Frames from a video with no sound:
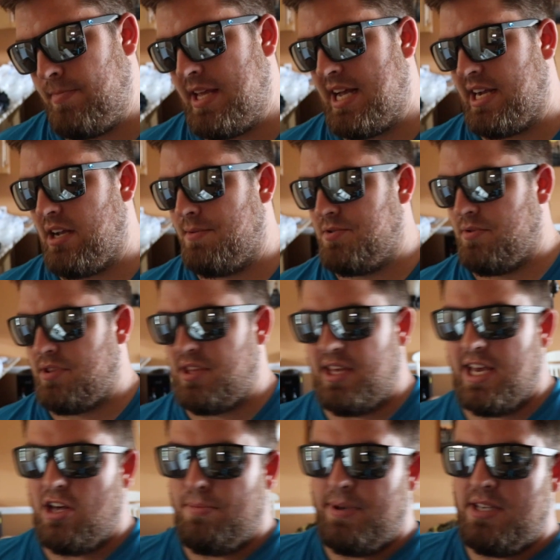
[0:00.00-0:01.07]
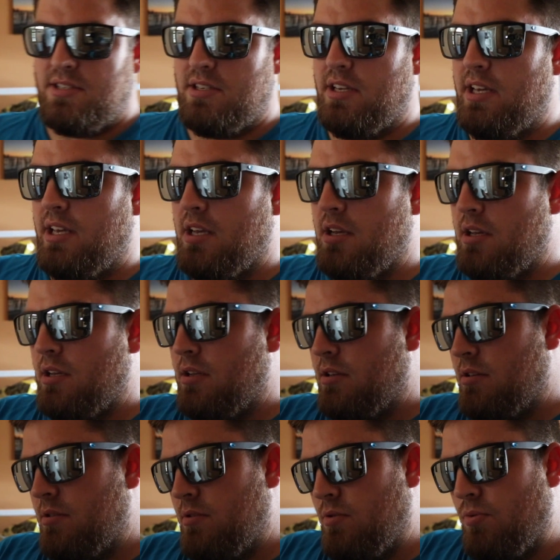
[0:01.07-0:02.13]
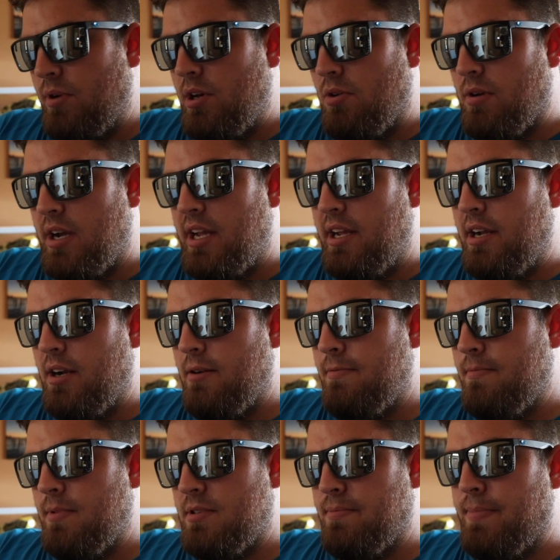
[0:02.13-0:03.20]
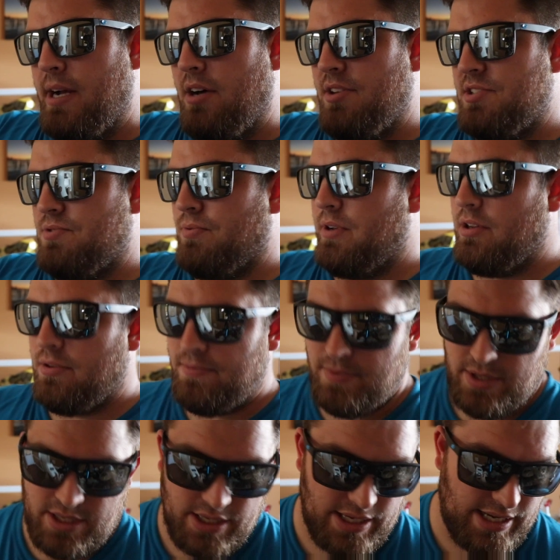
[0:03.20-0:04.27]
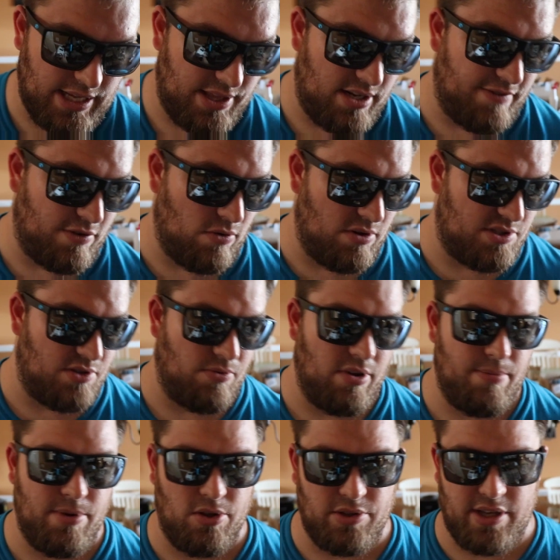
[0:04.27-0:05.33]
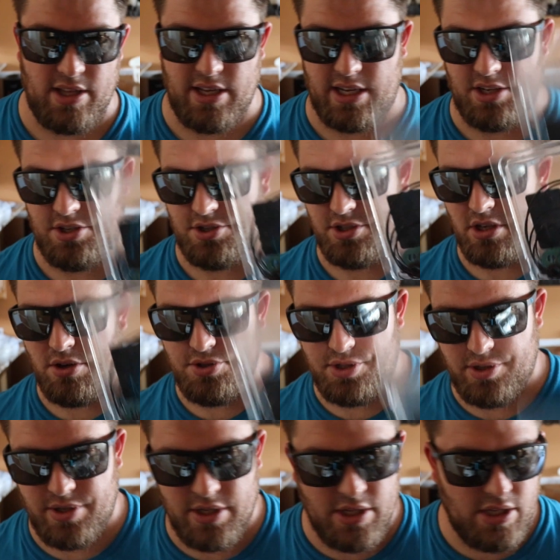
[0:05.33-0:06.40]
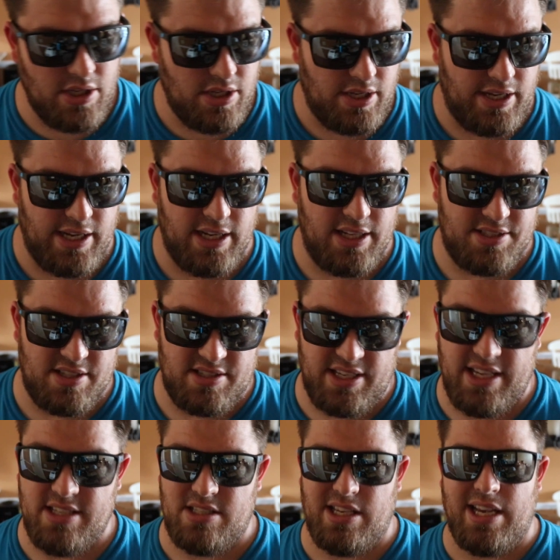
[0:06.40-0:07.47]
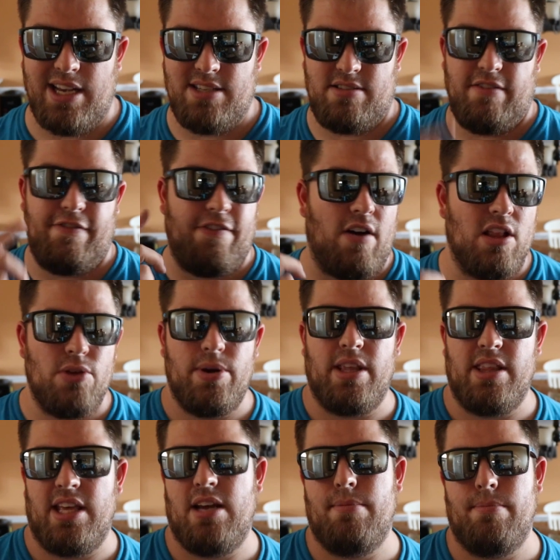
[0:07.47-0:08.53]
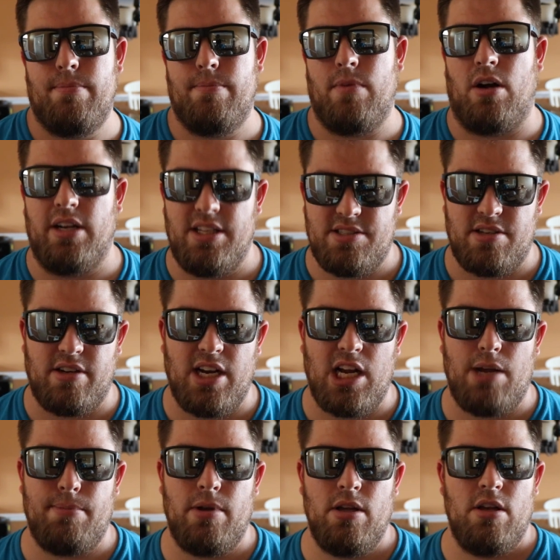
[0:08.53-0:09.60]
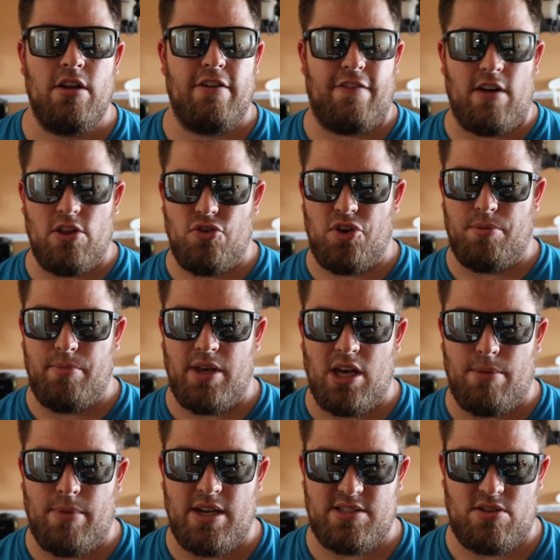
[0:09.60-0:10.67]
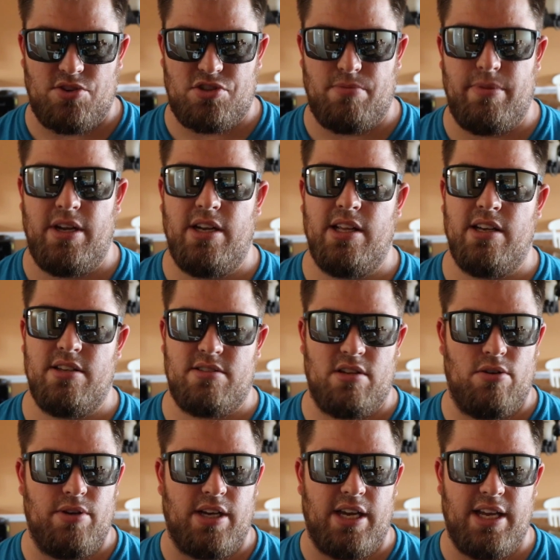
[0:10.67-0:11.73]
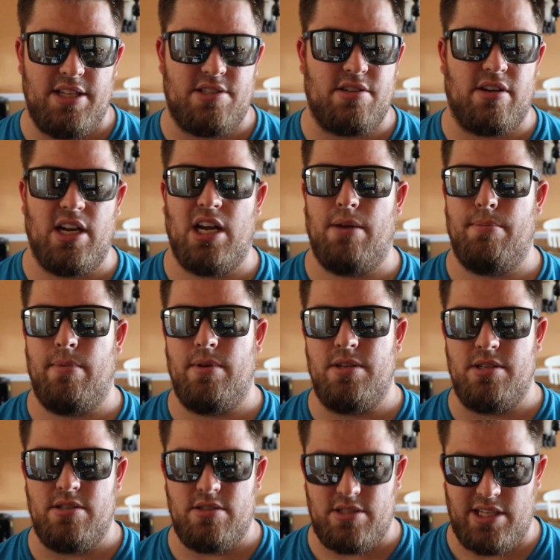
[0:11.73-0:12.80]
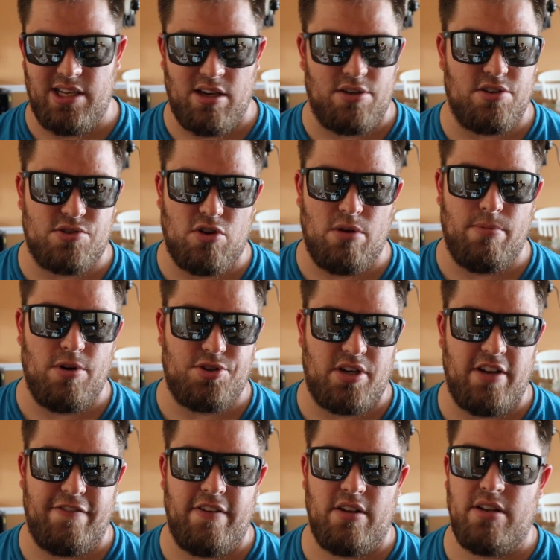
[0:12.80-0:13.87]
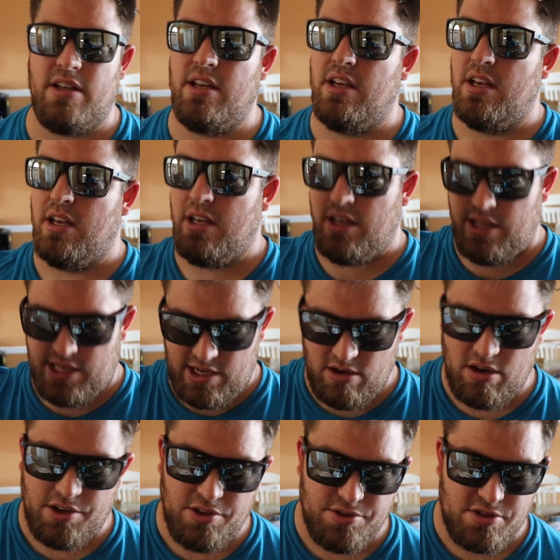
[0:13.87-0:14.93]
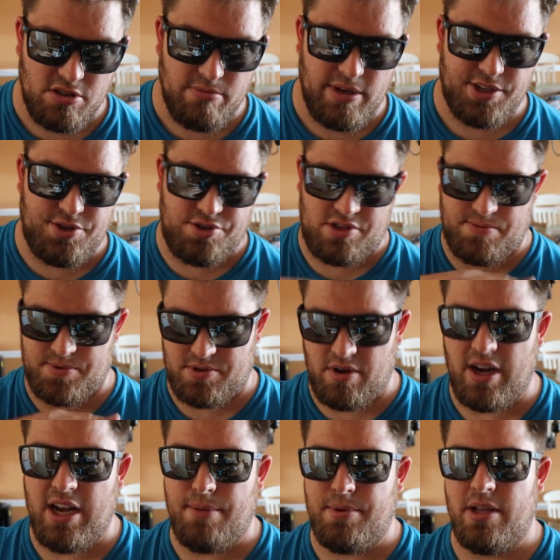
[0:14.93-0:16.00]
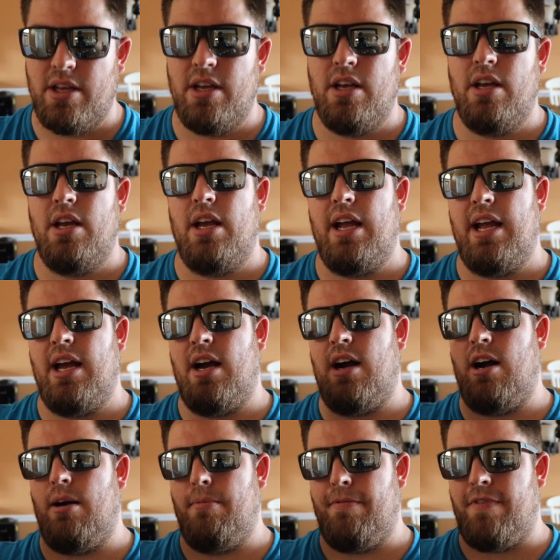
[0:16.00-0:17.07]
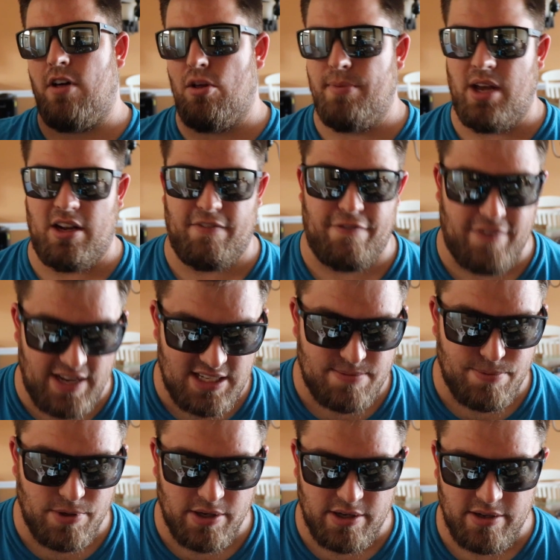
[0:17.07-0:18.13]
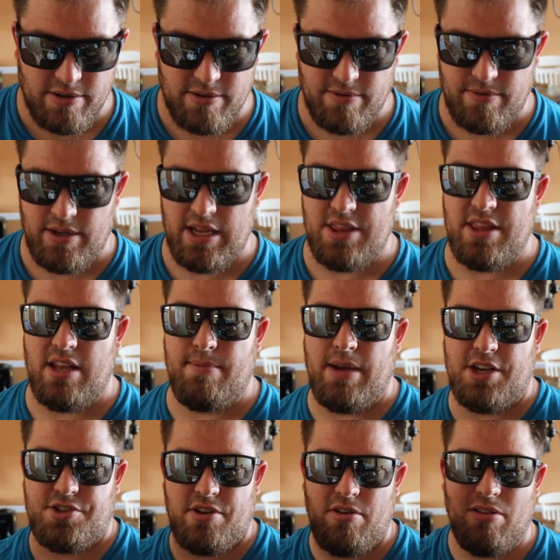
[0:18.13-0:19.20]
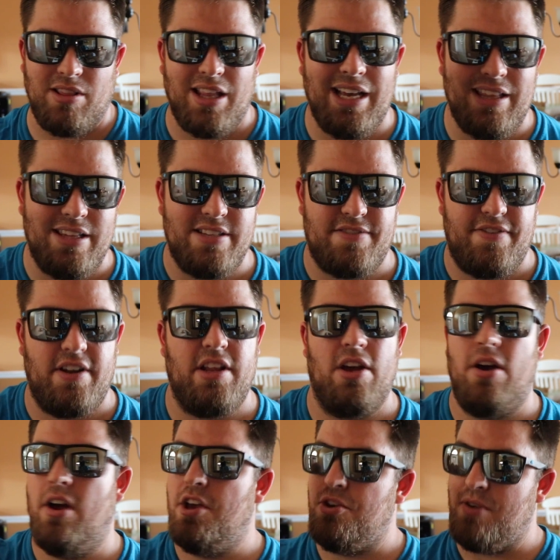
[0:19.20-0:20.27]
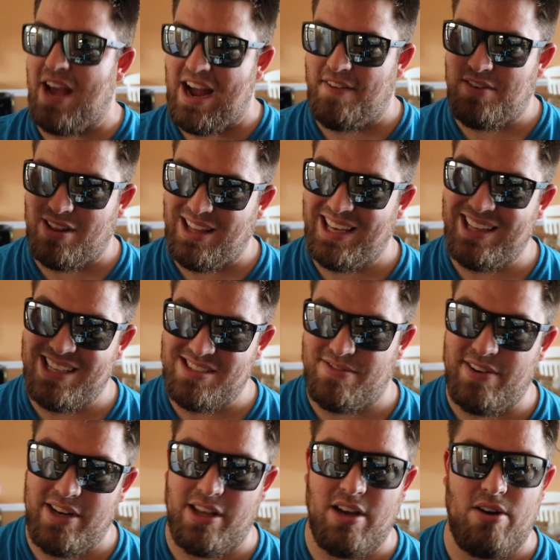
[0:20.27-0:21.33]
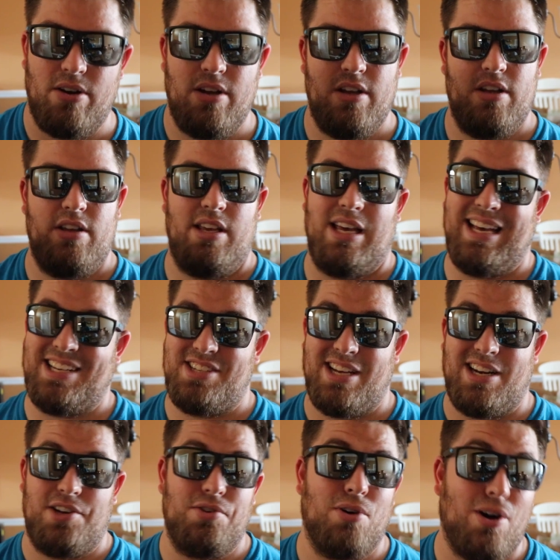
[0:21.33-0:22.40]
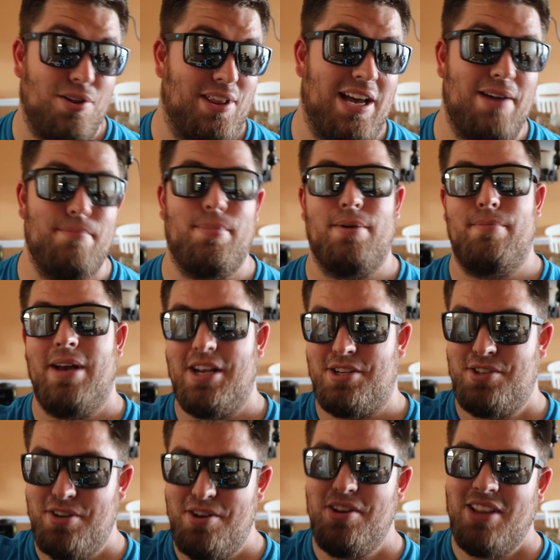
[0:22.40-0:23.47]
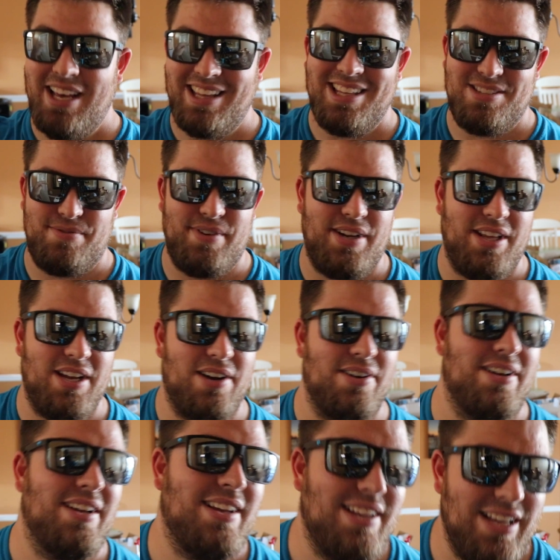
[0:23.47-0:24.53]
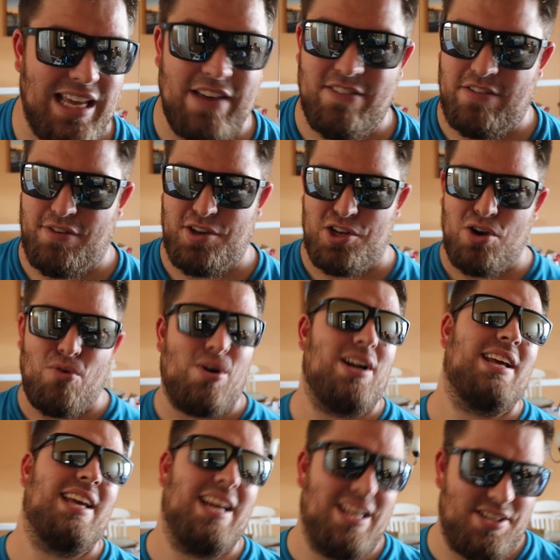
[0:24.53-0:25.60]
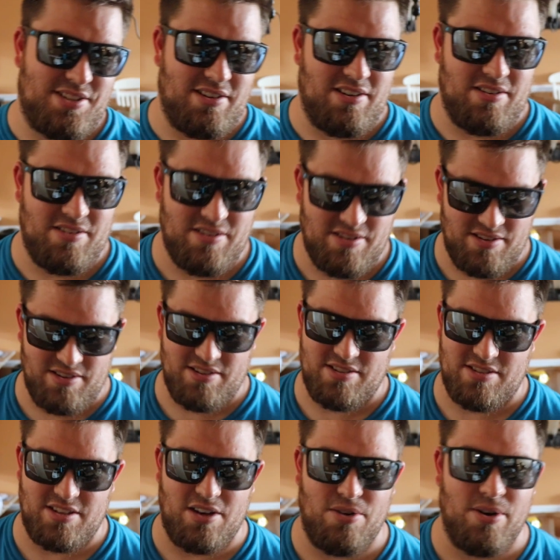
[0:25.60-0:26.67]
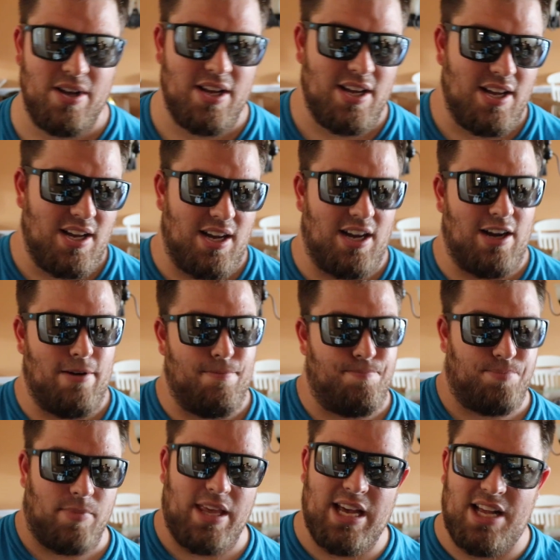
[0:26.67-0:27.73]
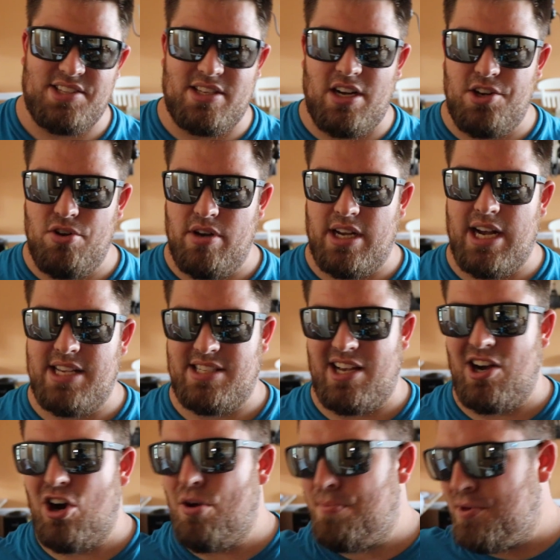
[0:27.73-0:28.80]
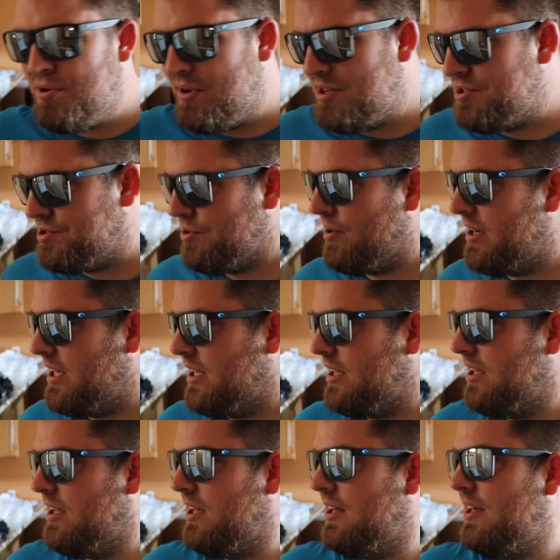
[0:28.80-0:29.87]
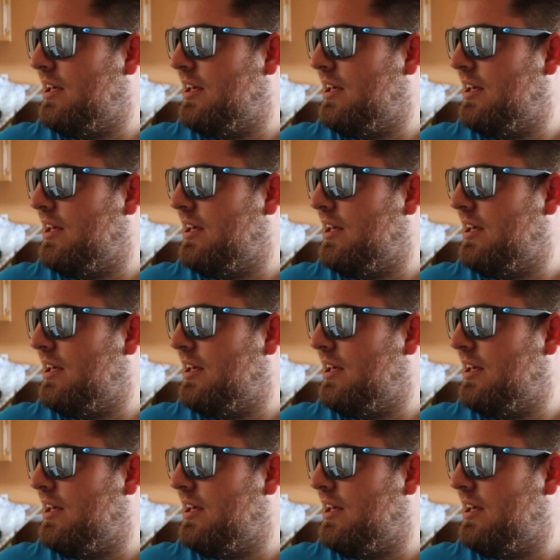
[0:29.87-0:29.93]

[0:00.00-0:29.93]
Yeah, it comes with the LBZ wheel right here. It's a balanced wheel. And then of course the rebuild kit like I just showed you. And it's as easy as following them on Instagram, following me on my social media. So we got Instagram, D_Bertrand850. Here on YouTube, make sure you're subscribed. Follow me on Facebook, and then make sure you like this video. You have to like this video. You actually got to do all that, but make sure you like this video, even if you don't want to get entered. So yeah, that's gonna do it, guys. I hope you enjoyed it.